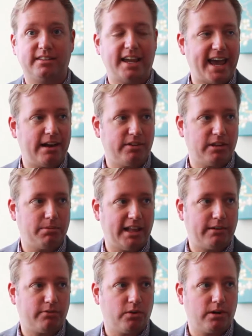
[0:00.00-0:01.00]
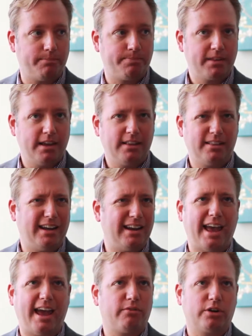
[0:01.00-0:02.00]
they have on the platform than
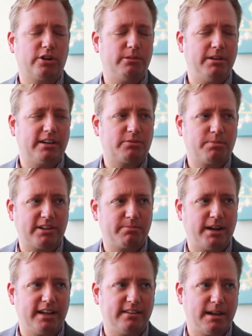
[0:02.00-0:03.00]
ever could be expressed by a